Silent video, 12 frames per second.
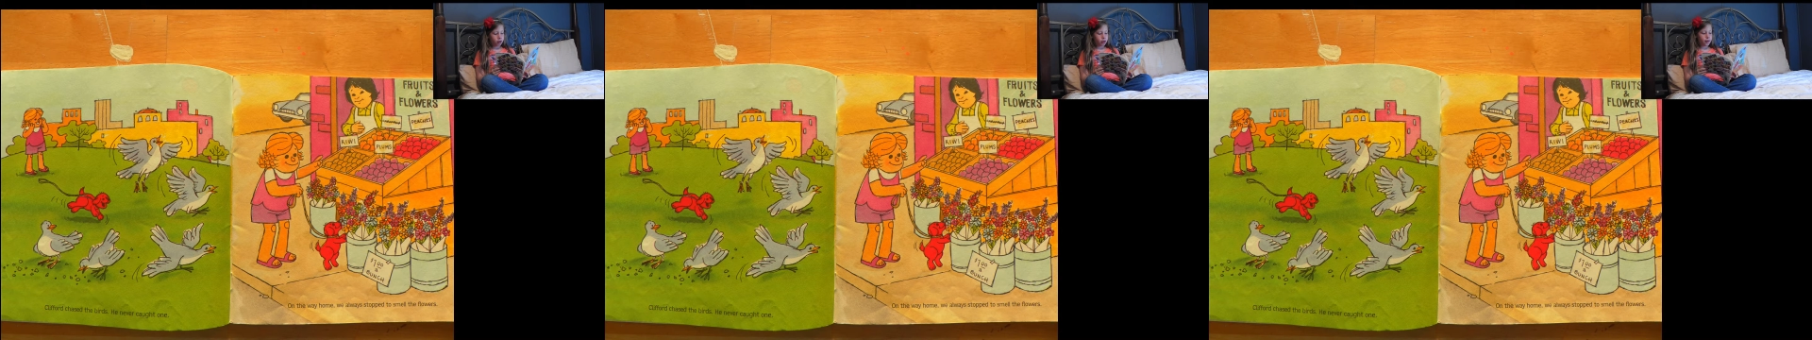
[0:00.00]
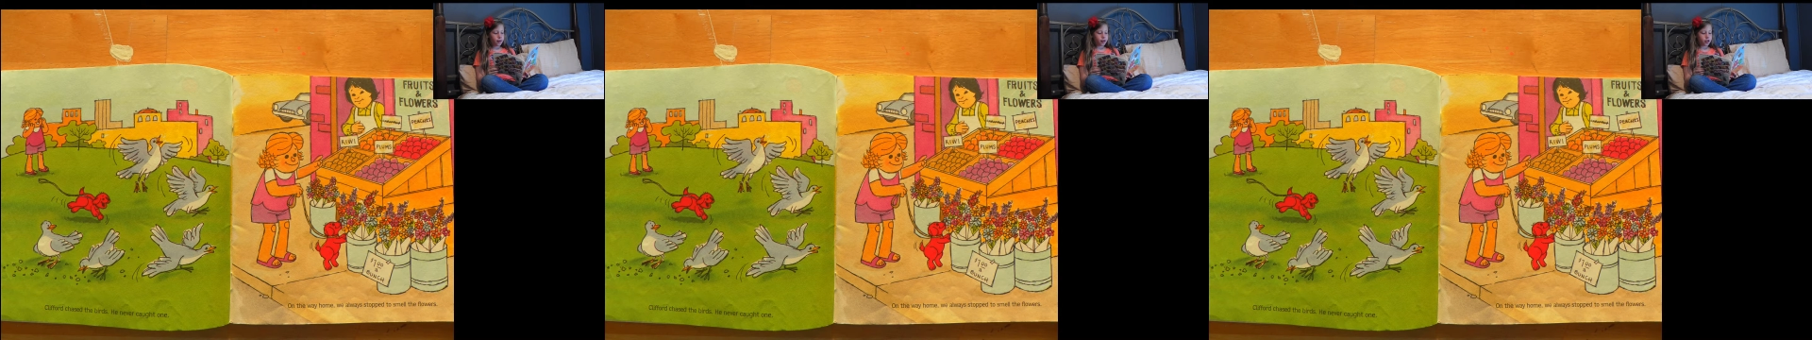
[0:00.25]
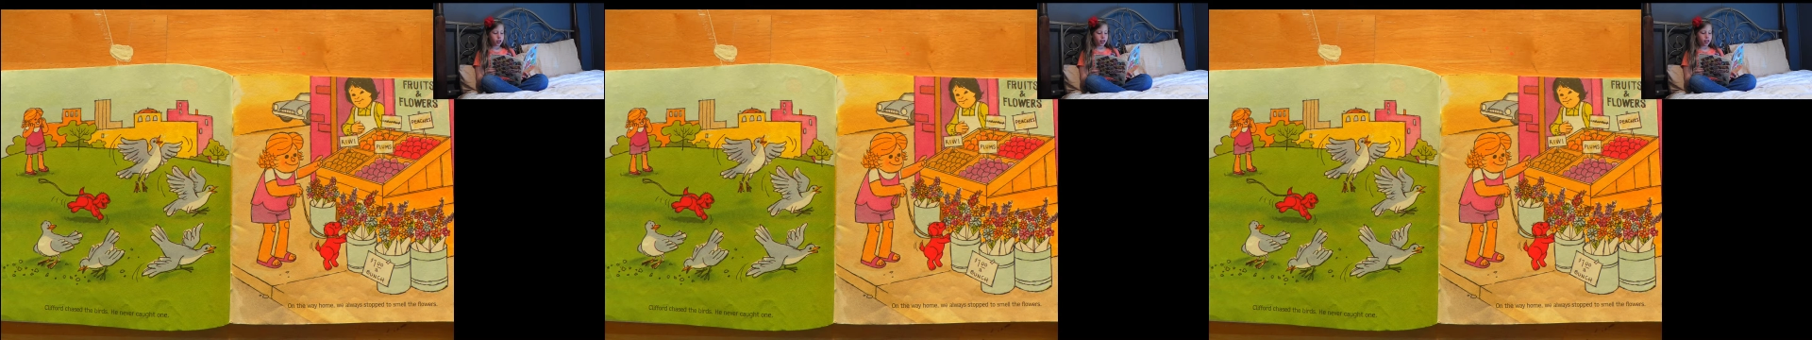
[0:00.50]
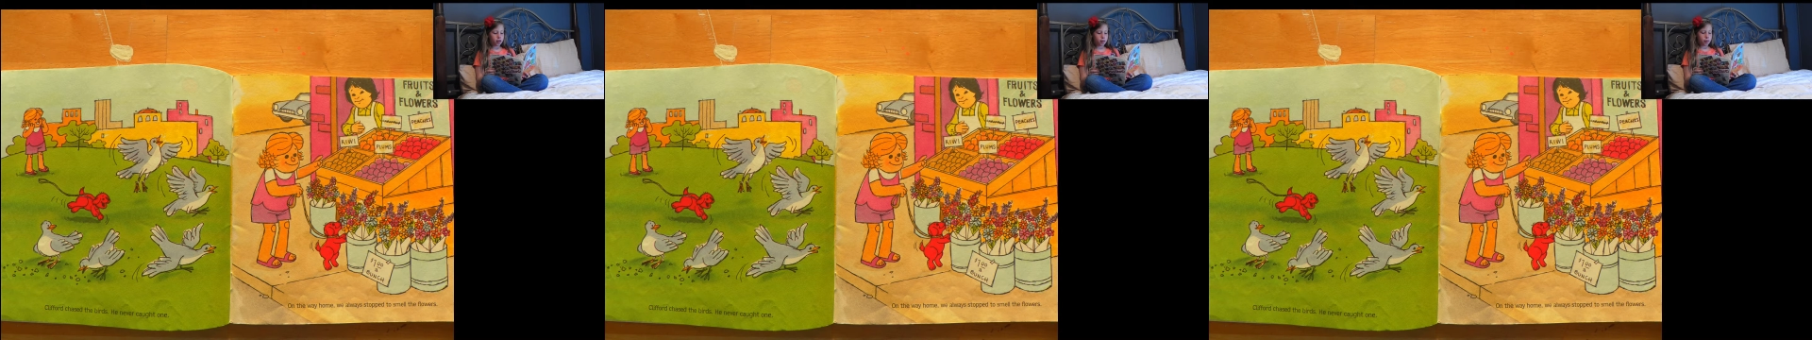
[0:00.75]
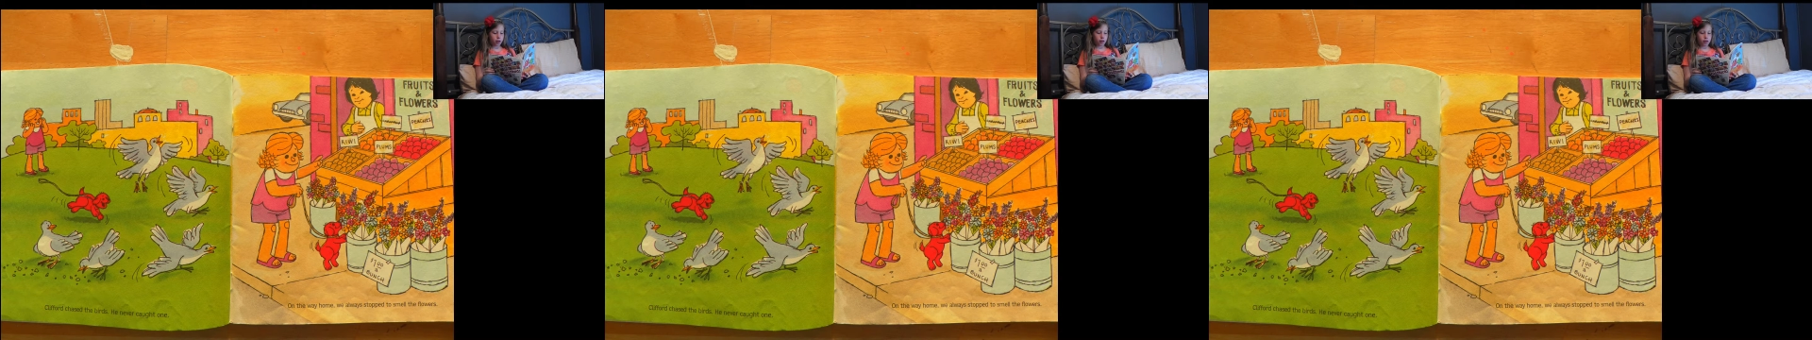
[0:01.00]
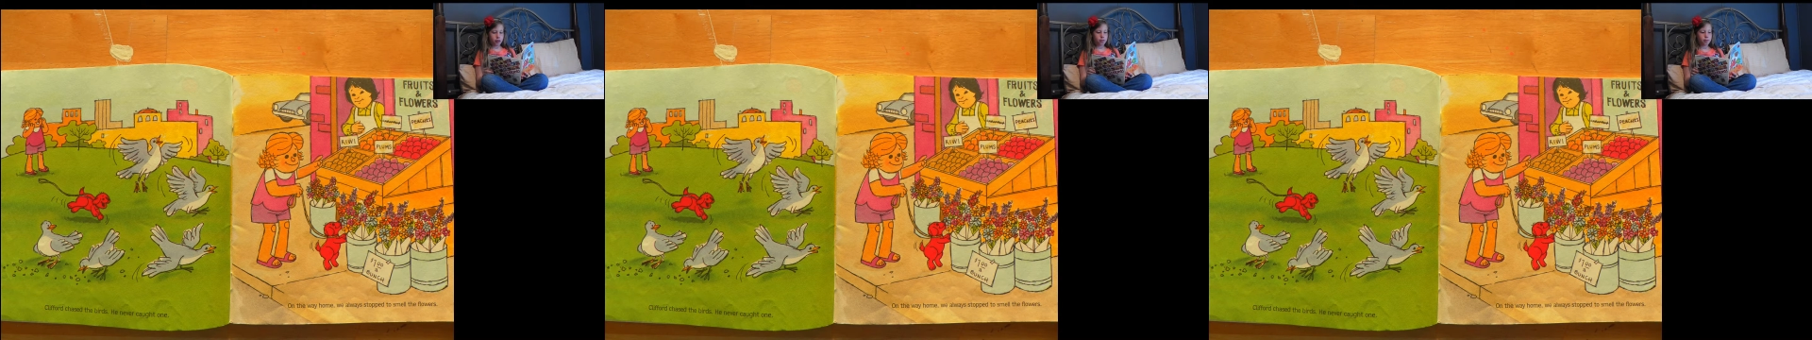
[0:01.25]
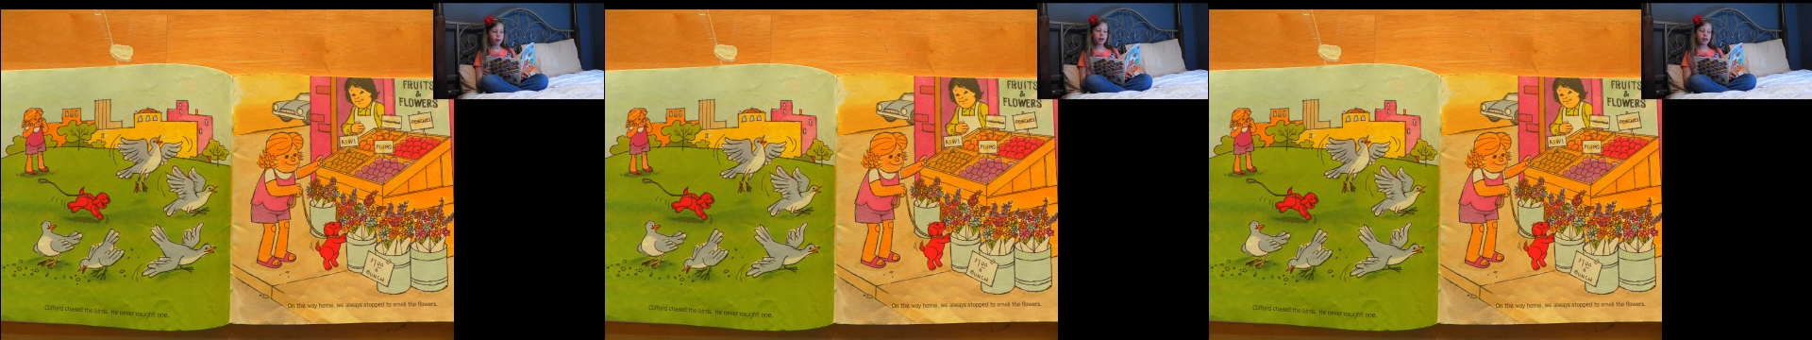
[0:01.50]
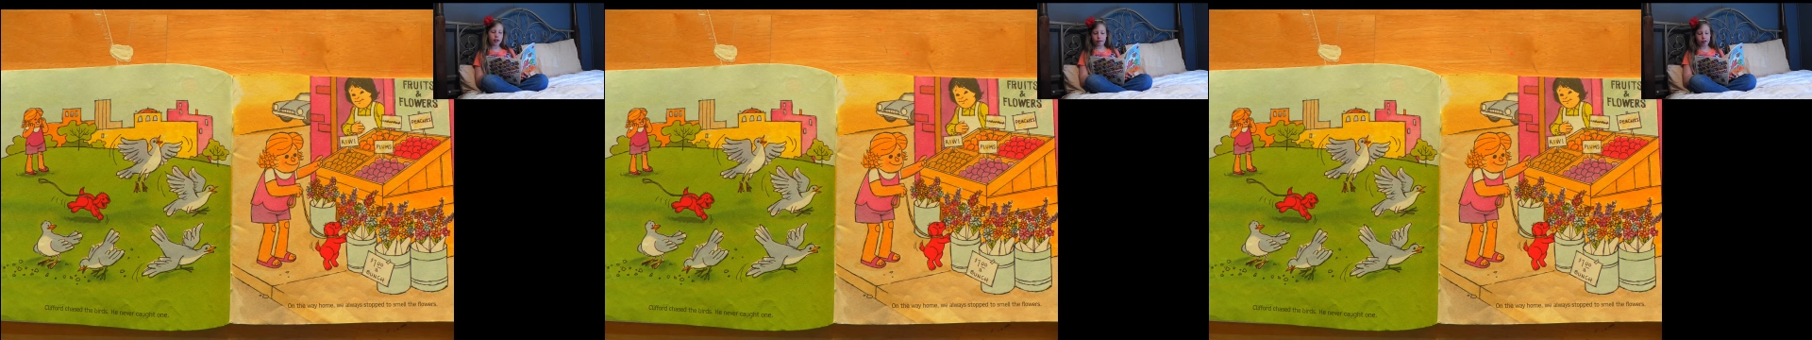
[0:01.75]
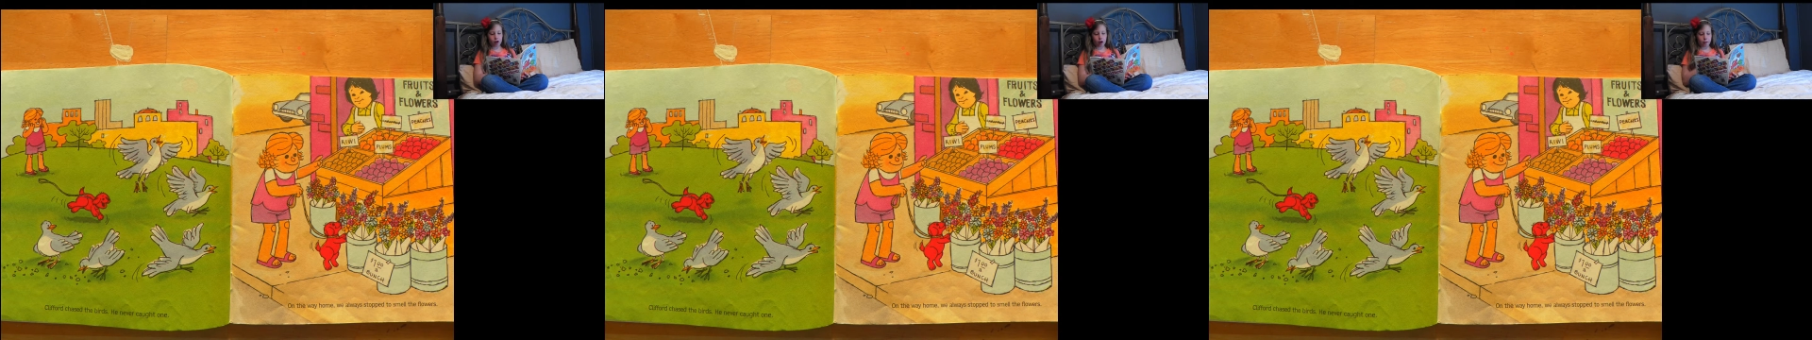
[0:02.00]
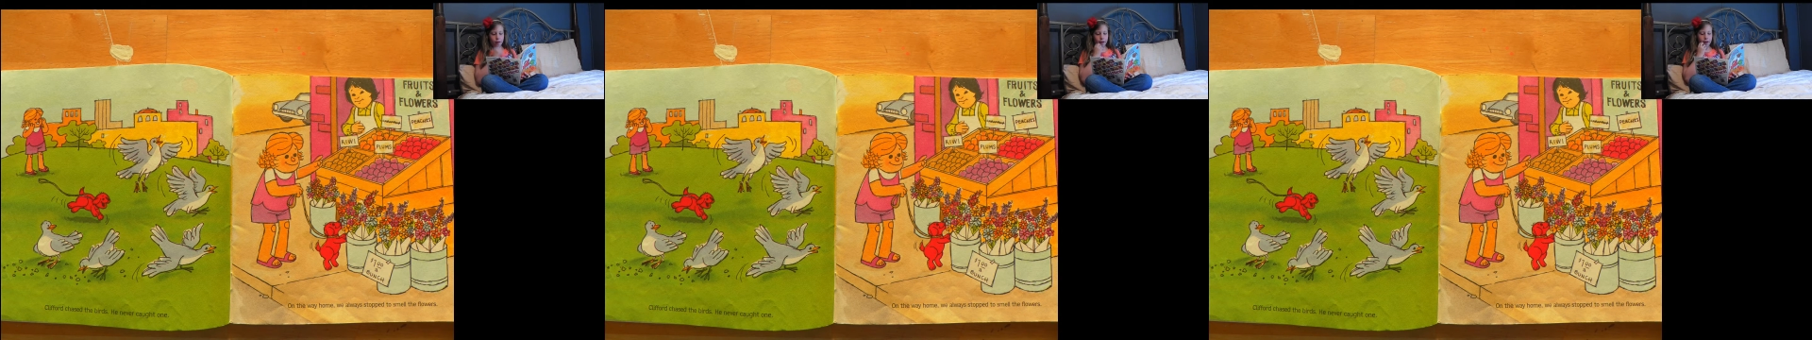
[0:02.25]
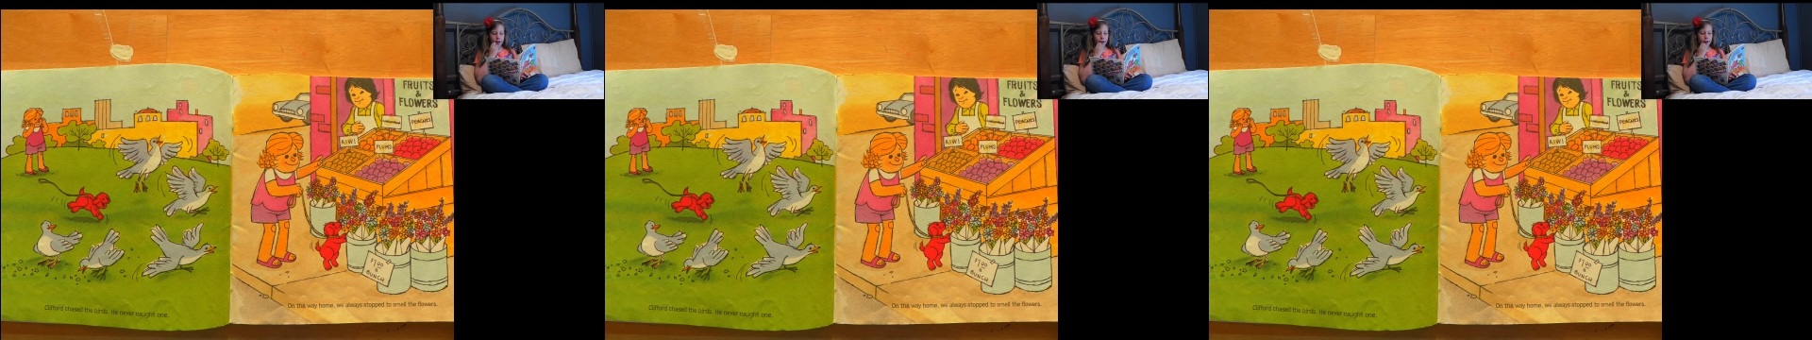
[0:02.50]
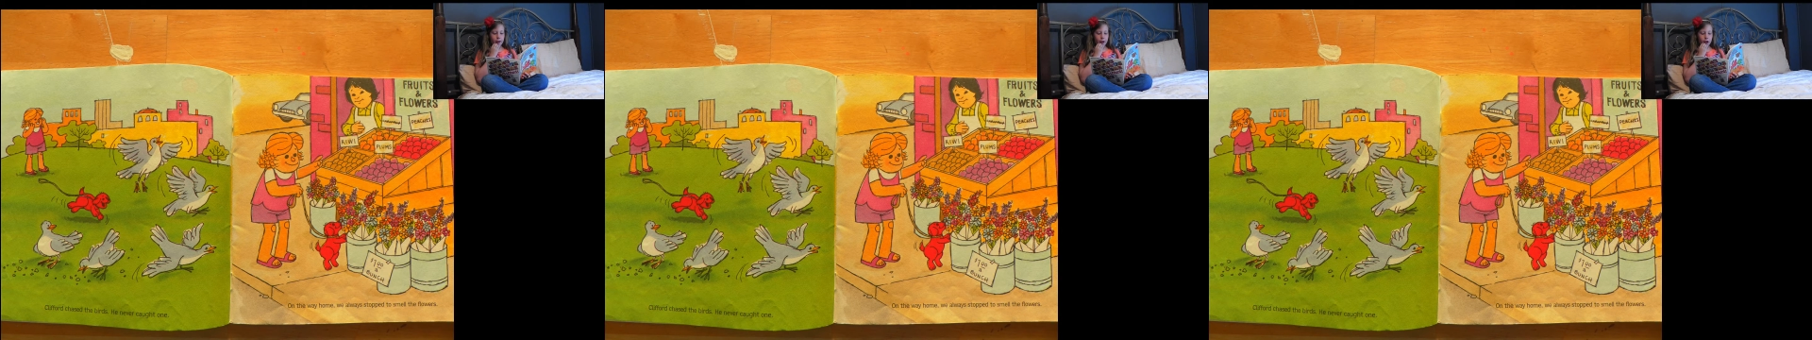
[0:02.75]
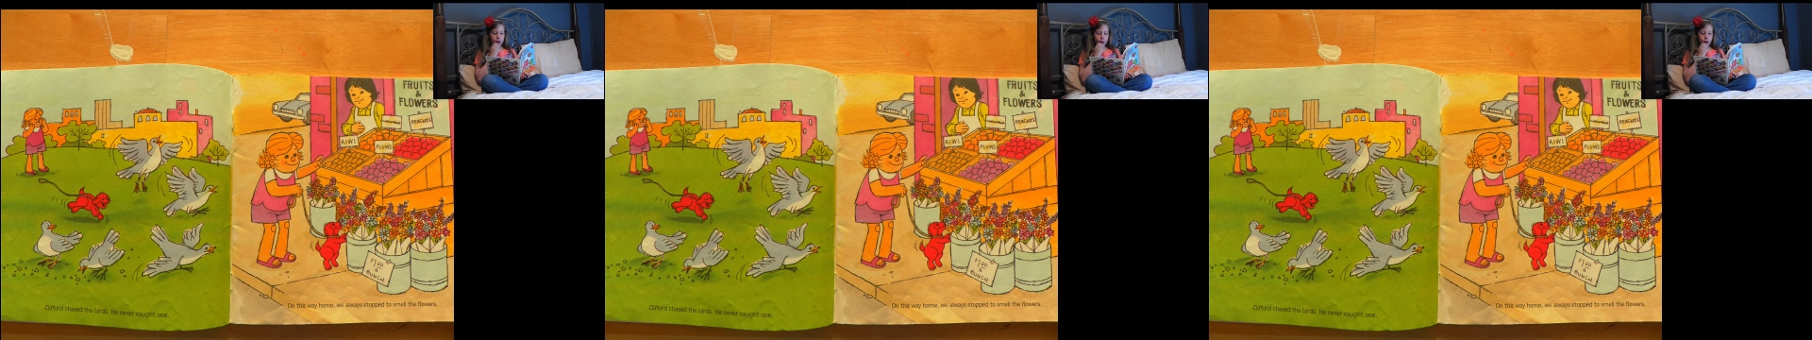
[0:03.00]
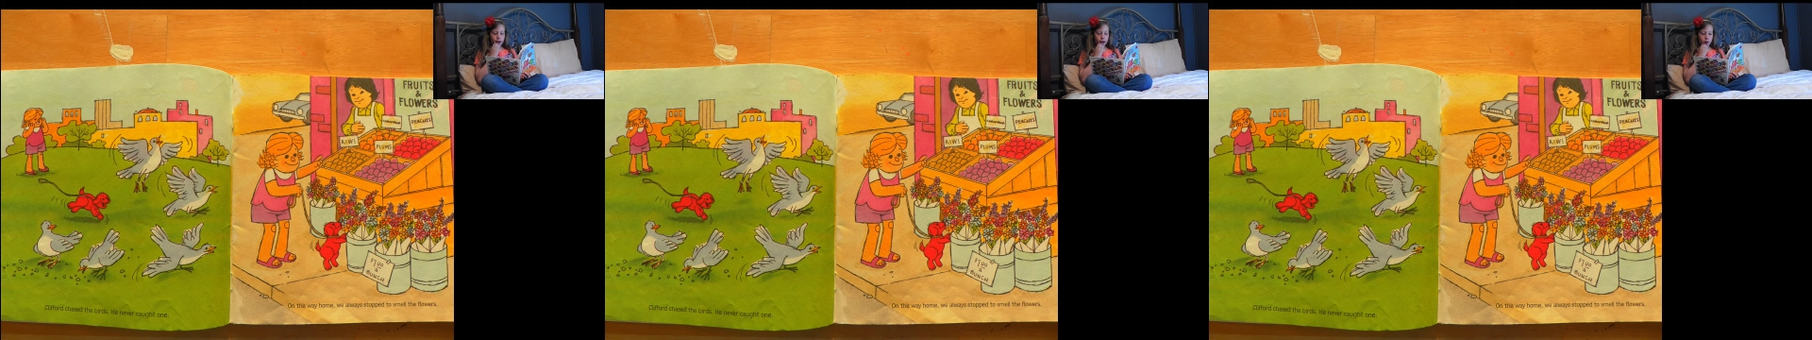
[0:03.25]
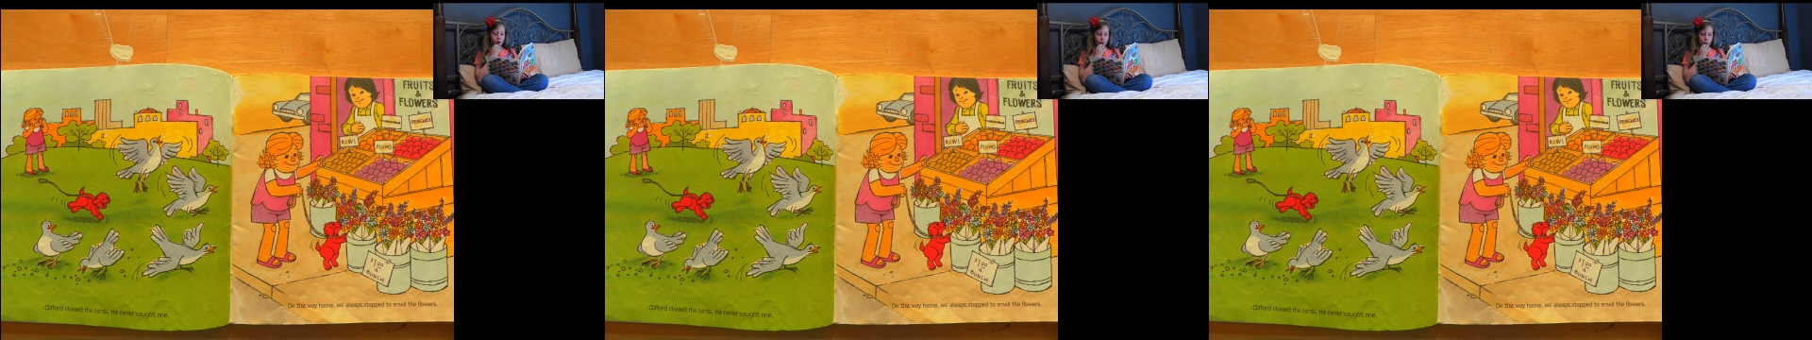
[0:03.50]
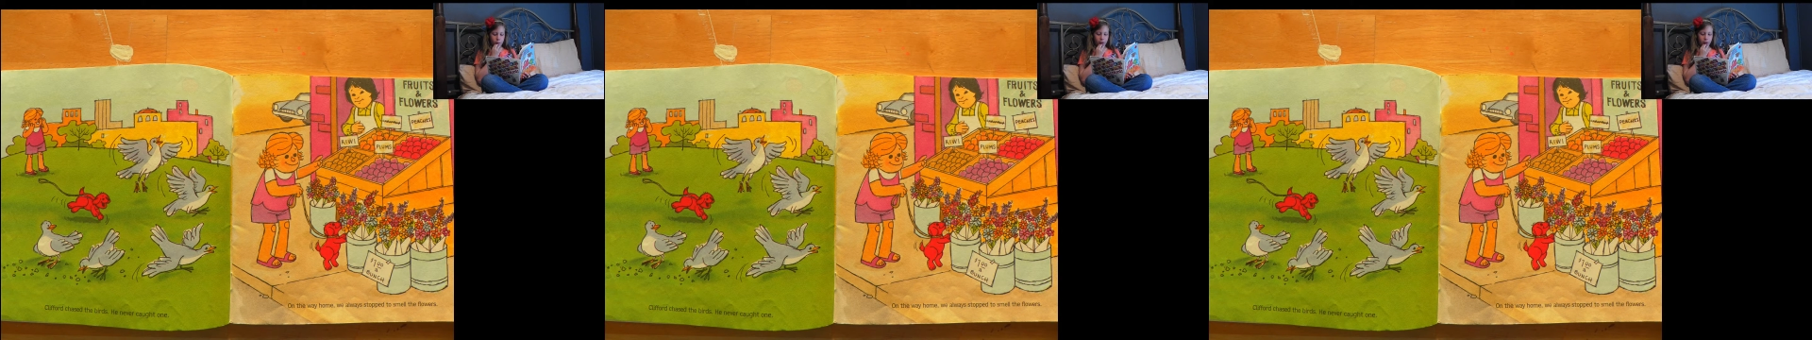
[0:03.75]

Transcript: No face is visible, so there are no lips to read.